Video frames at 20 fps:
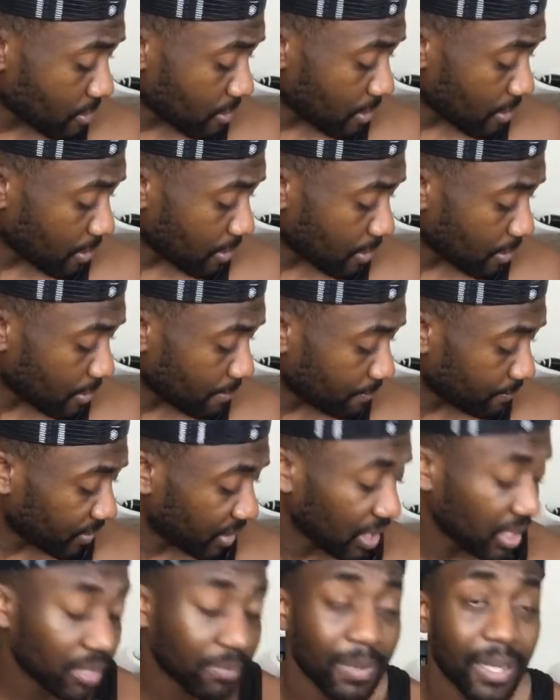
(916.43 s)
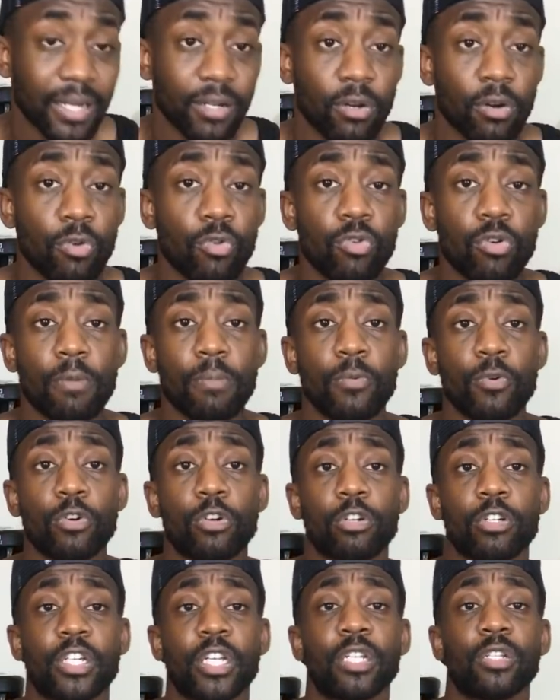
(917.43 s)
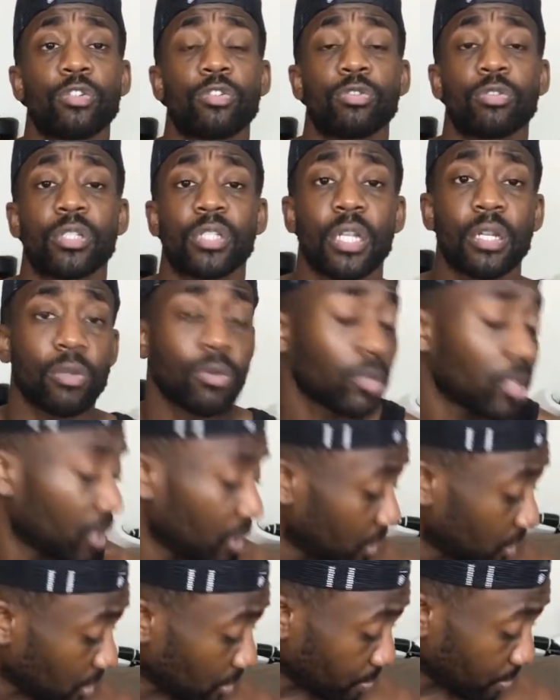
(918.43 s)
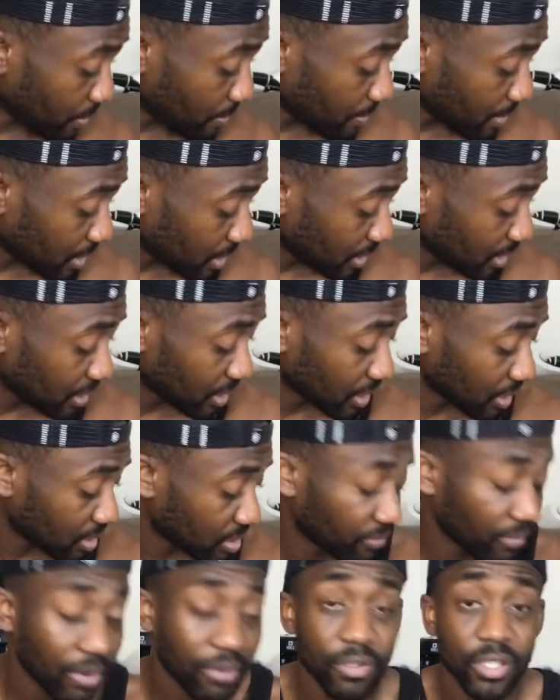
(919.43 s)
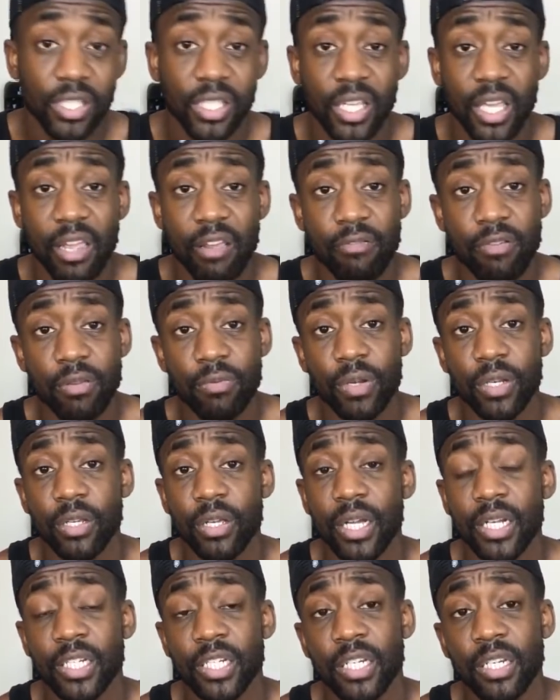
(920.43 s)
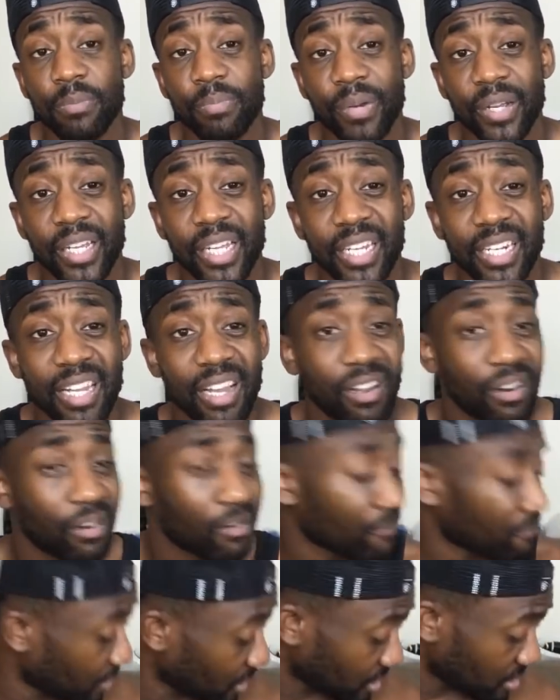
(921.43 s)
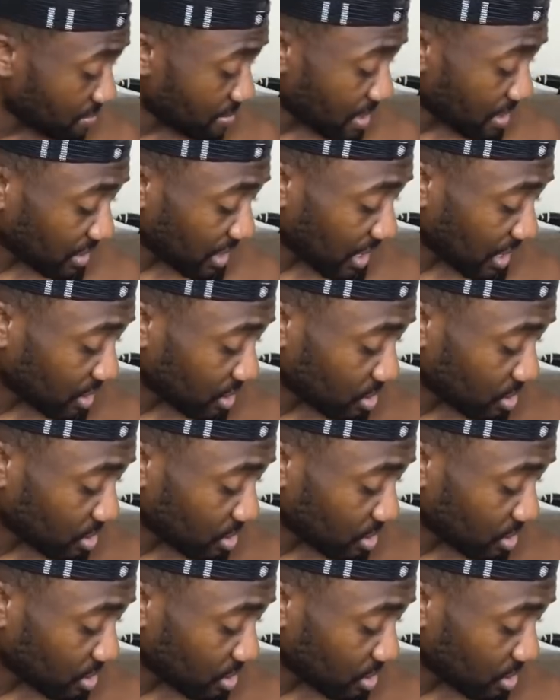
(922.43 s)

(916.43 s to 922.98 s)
These men are all got more credentials than Ollie in the Premier League, and it's very scary when you actually break it down and think about that.